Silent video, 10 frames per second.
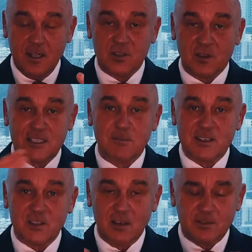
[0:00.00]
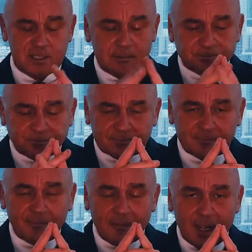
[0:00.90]
So that's my service.
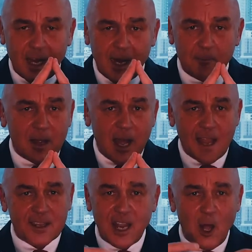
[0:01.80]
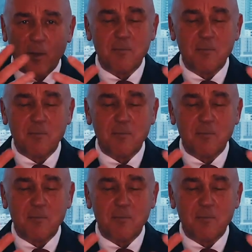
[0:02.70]
I can help in